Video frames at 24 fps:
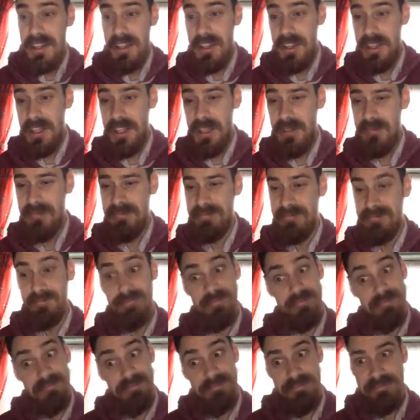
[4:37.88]

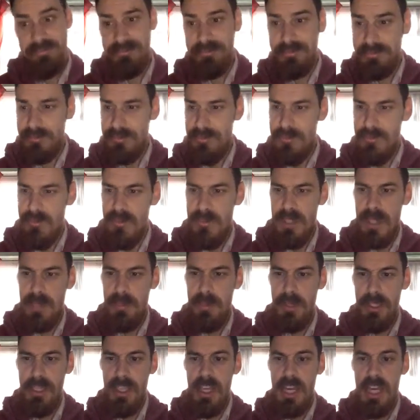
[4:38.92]

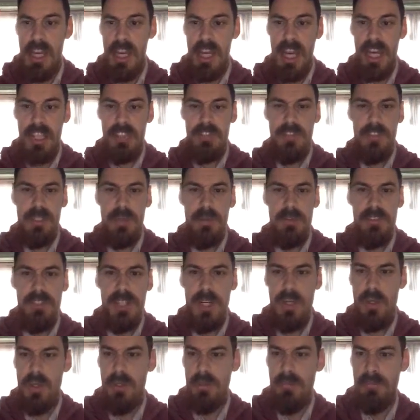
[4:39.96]
But yeah, as for the
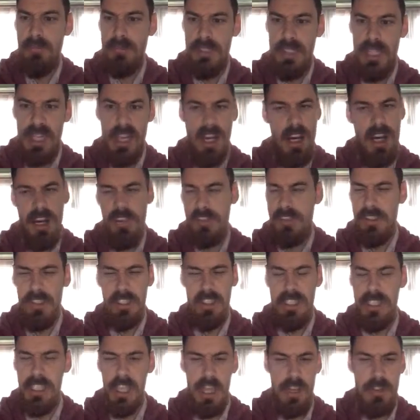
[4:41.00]
result, Arsenal are
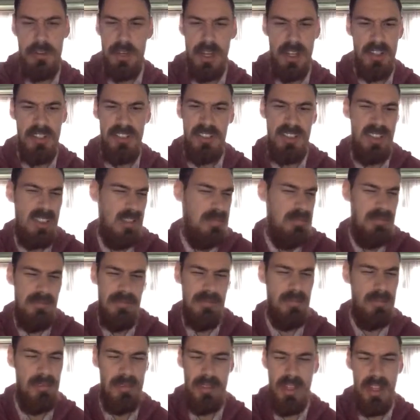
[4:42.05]
going to get thrashed.
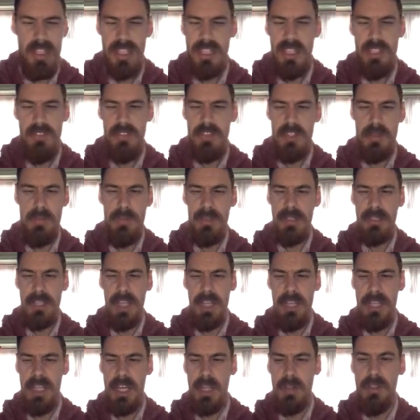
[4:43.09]
I can even admit
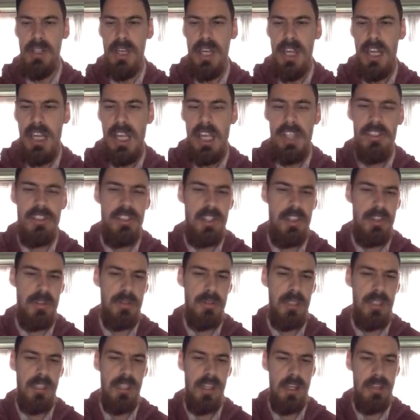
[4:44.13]
that now. Leicester
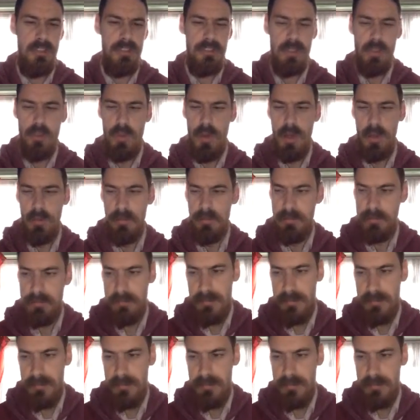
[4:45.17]
3, Arsenal 1.